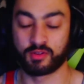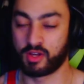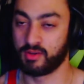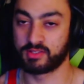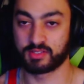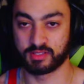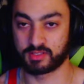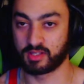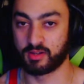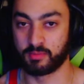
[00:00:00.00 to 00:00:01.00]
No,
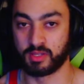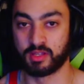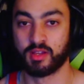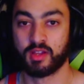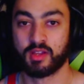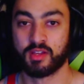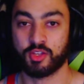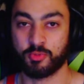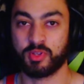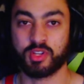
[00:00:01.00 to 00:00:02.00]

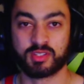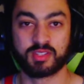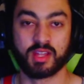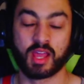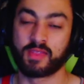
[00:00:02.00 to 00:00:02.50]
you'll be good today,